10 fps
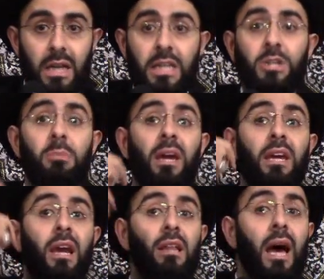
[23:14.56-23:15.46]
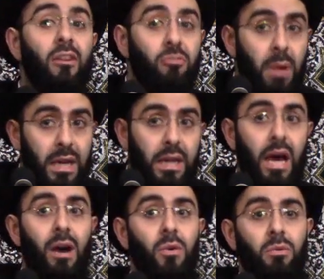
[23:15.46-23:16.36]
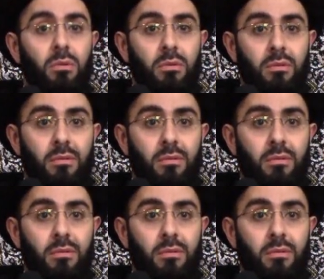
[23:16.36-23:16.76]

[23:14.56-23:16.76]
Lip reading: He's making a lot of money now.